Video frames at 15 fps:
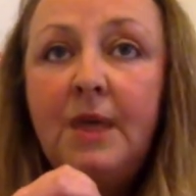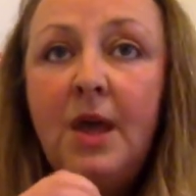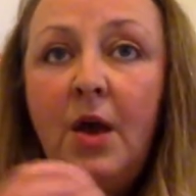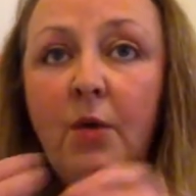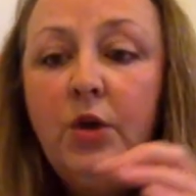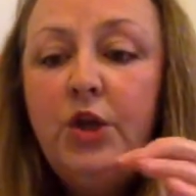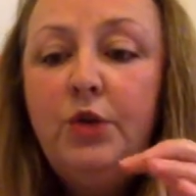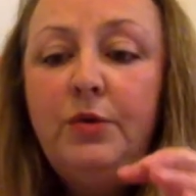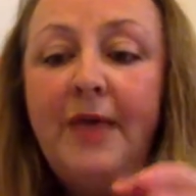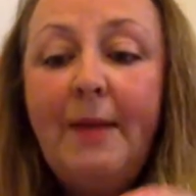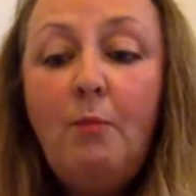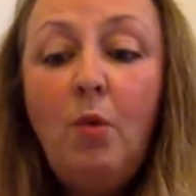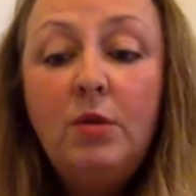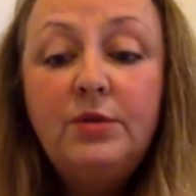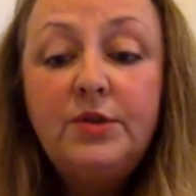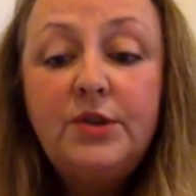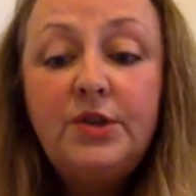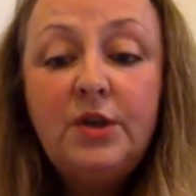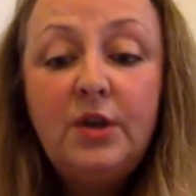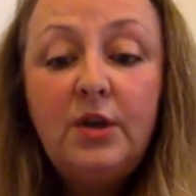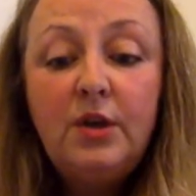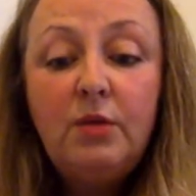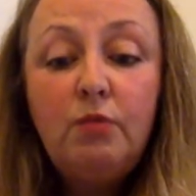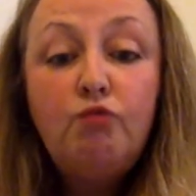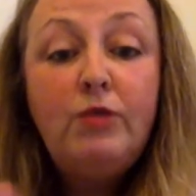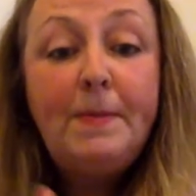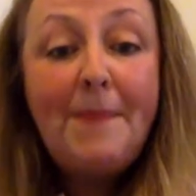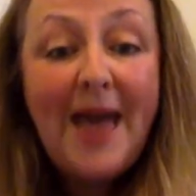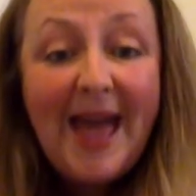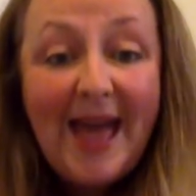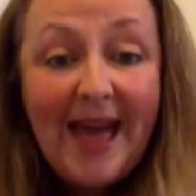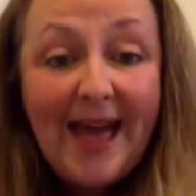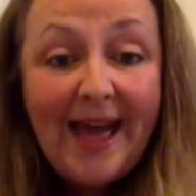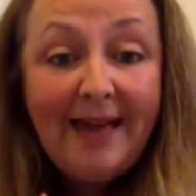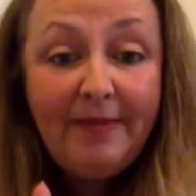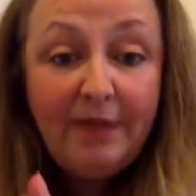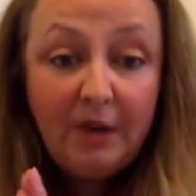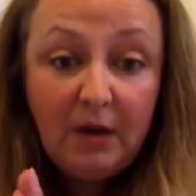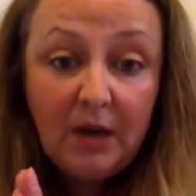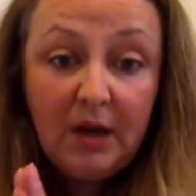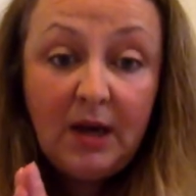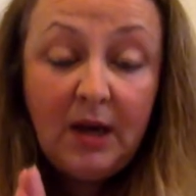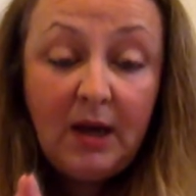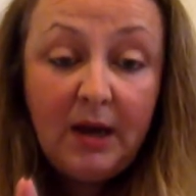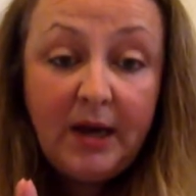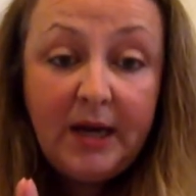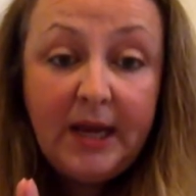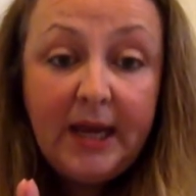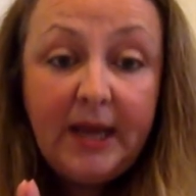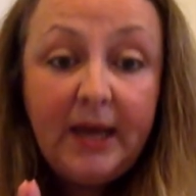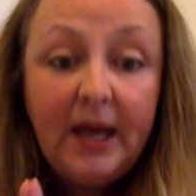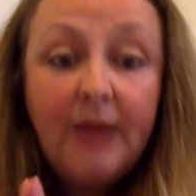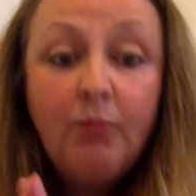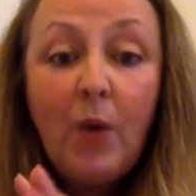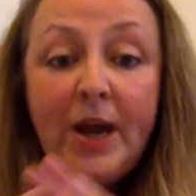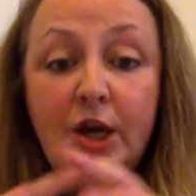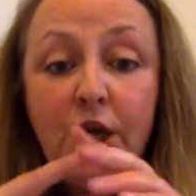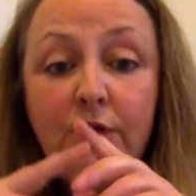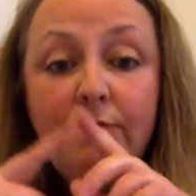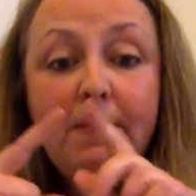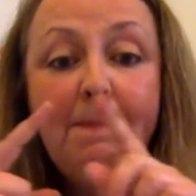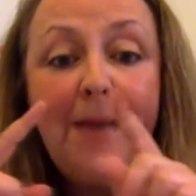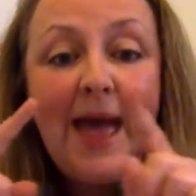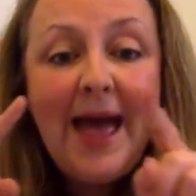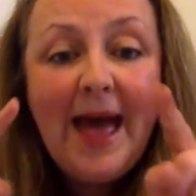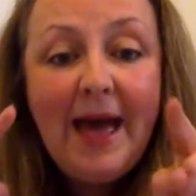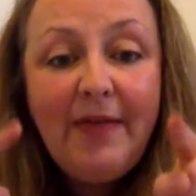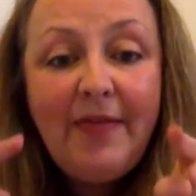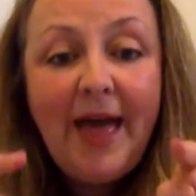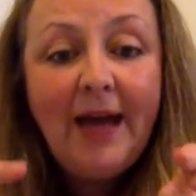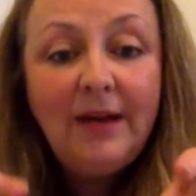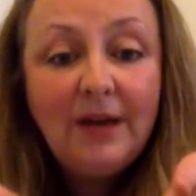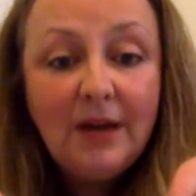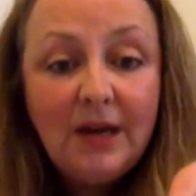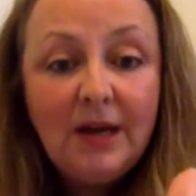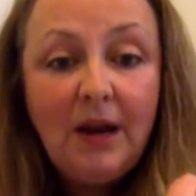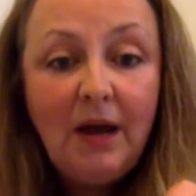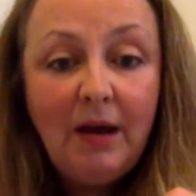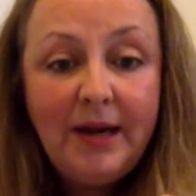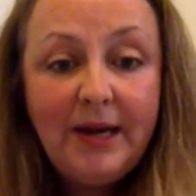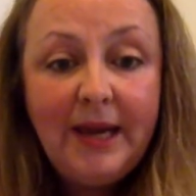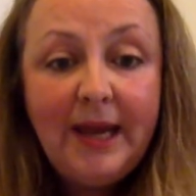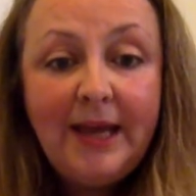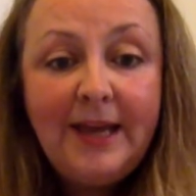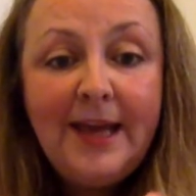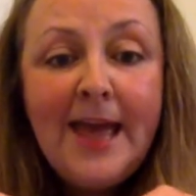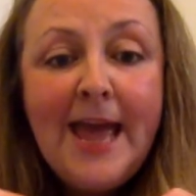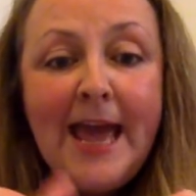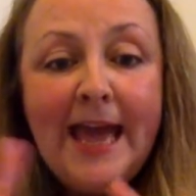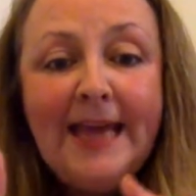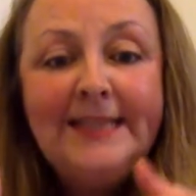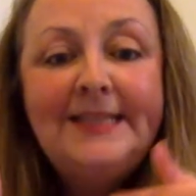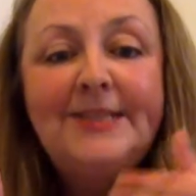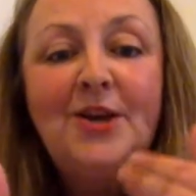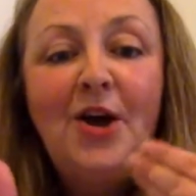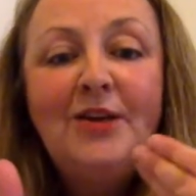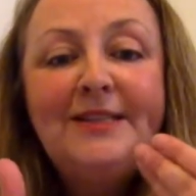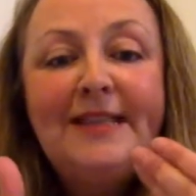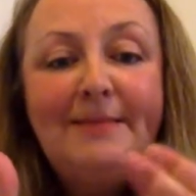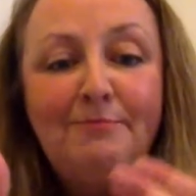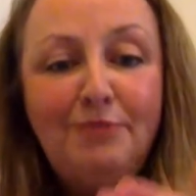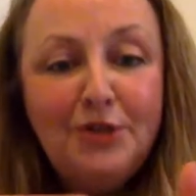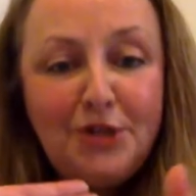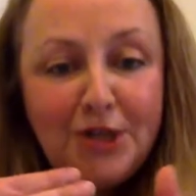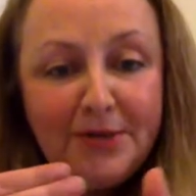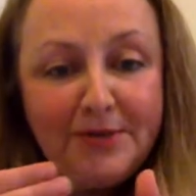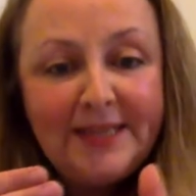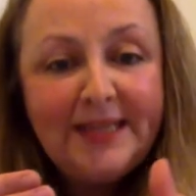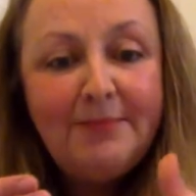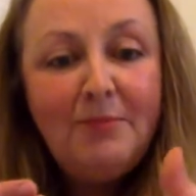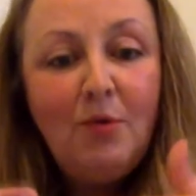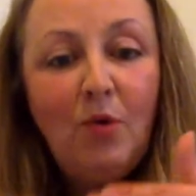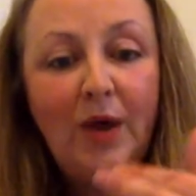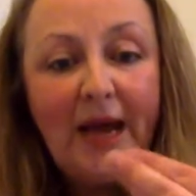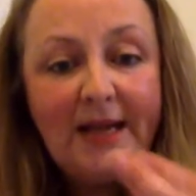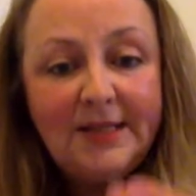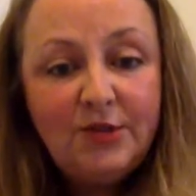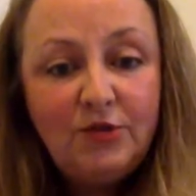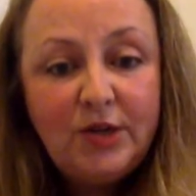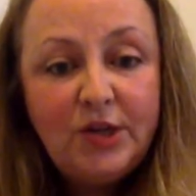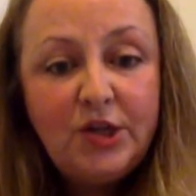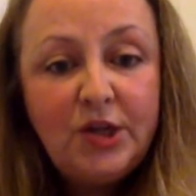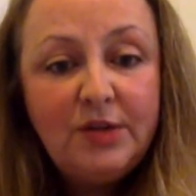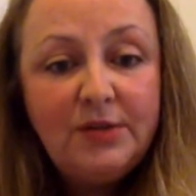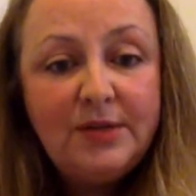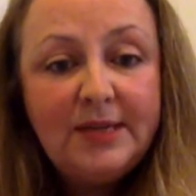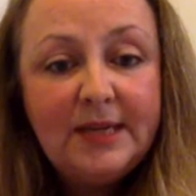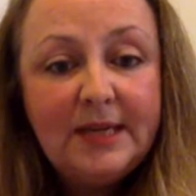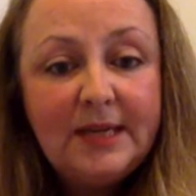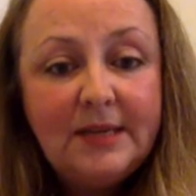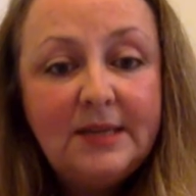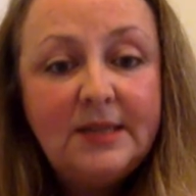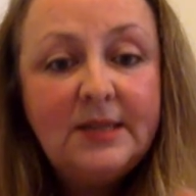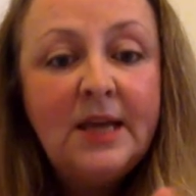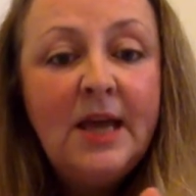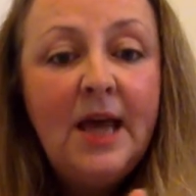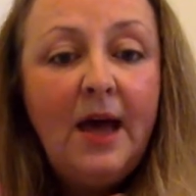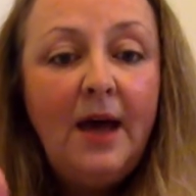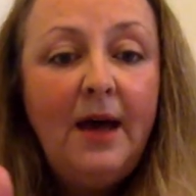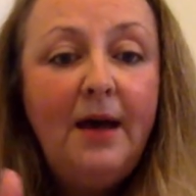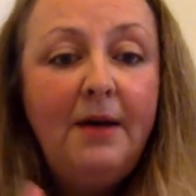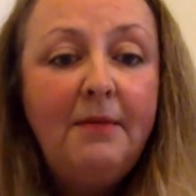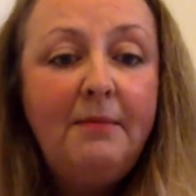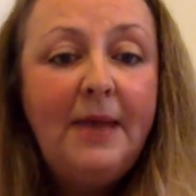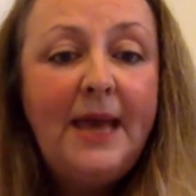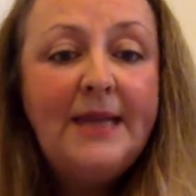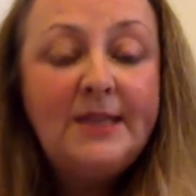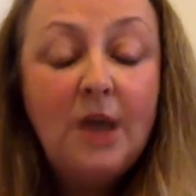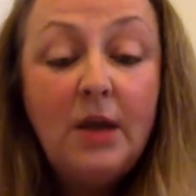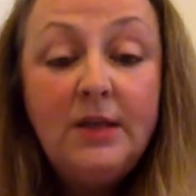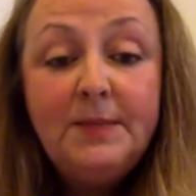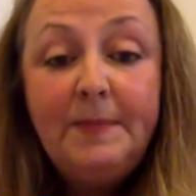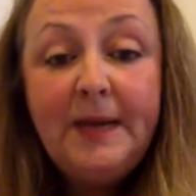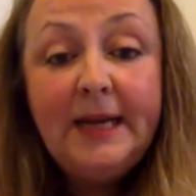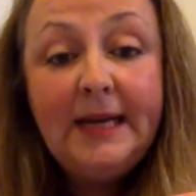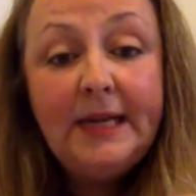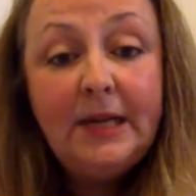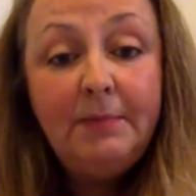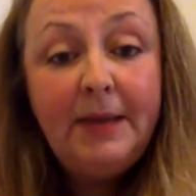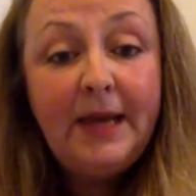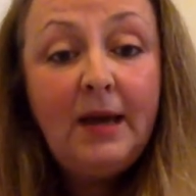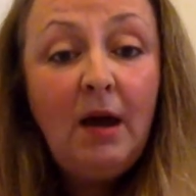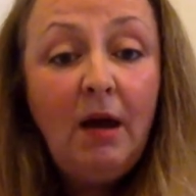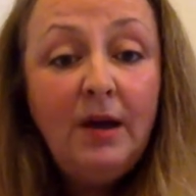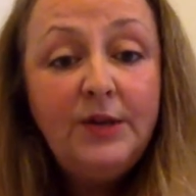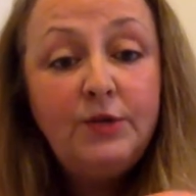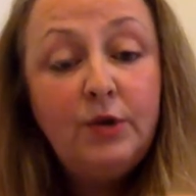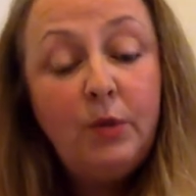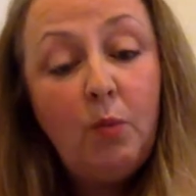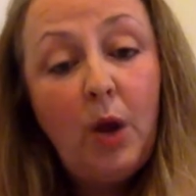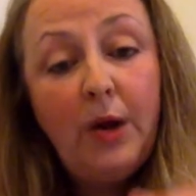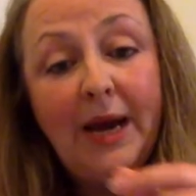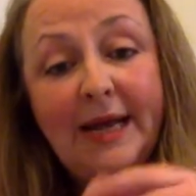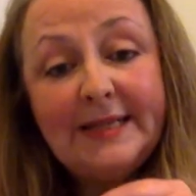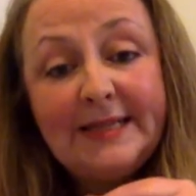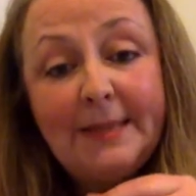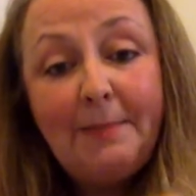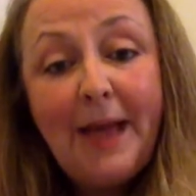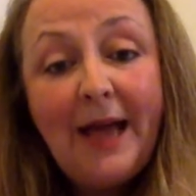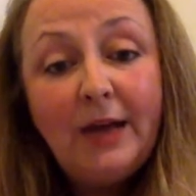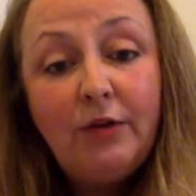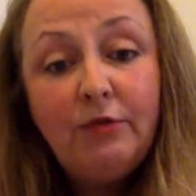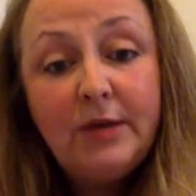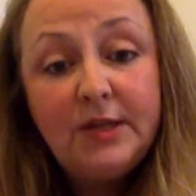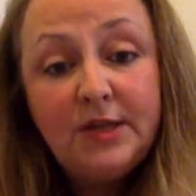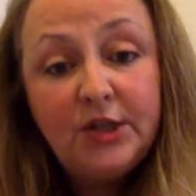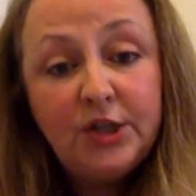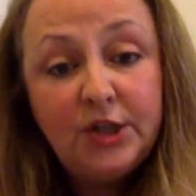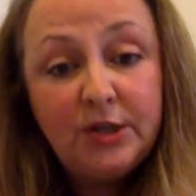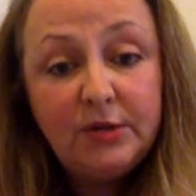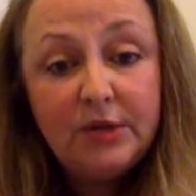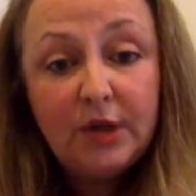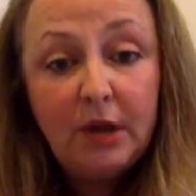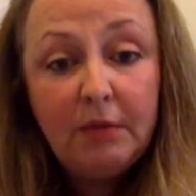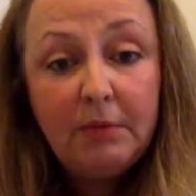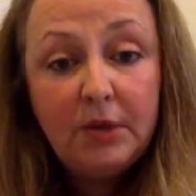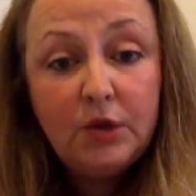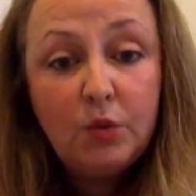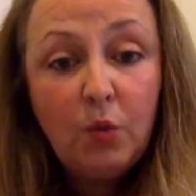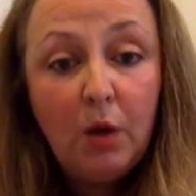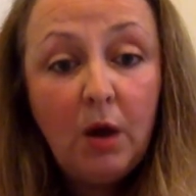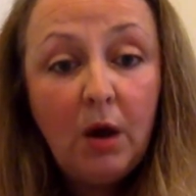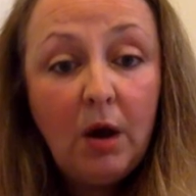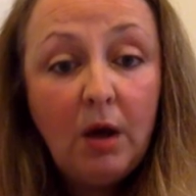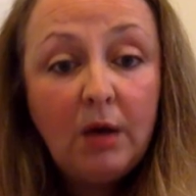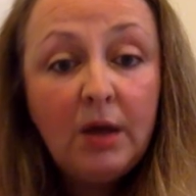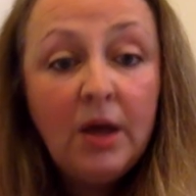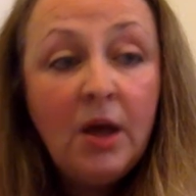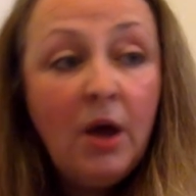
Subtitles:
You then want to repair the gut lining, and when you repair that gut lining, it starts then producing more gastric juices. It's going to be a little bit kinder and won't ask the pancreas to do so much work.